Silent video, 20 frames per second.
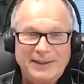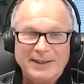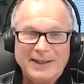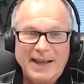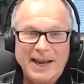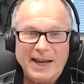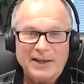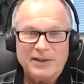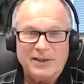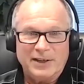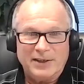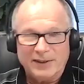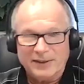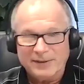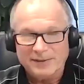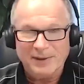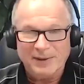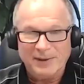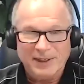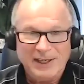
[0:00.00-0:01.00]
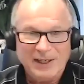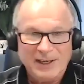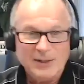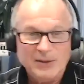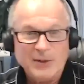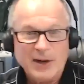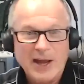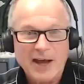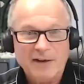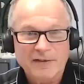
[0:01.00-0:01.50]
hectare yield
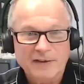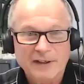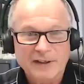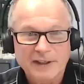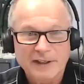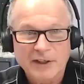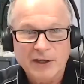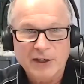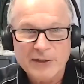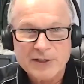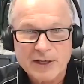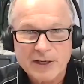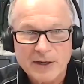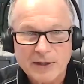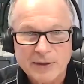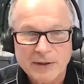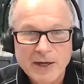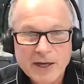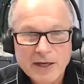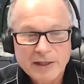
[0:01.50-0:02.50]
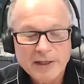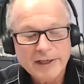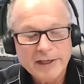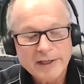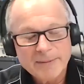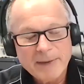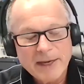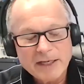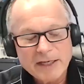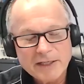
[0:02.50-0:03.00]
out of it, so you can
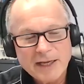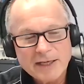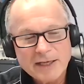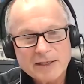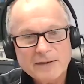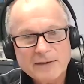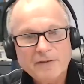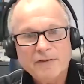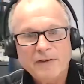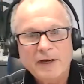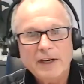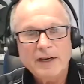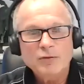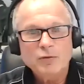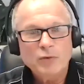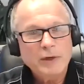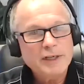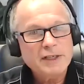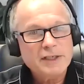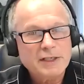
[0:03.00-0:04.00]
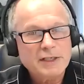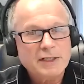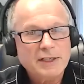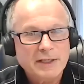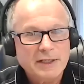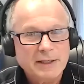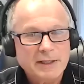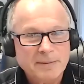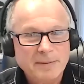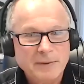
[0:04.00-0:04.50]
imagine that's a fair risk
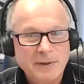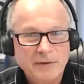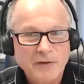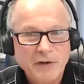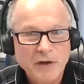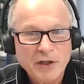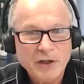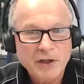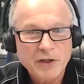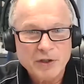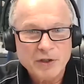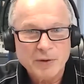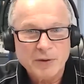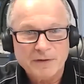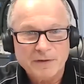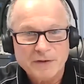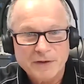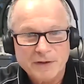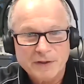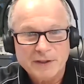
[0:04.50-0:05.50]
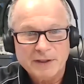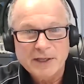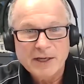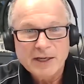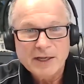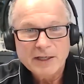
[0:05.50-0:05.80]
to, if you can do it for,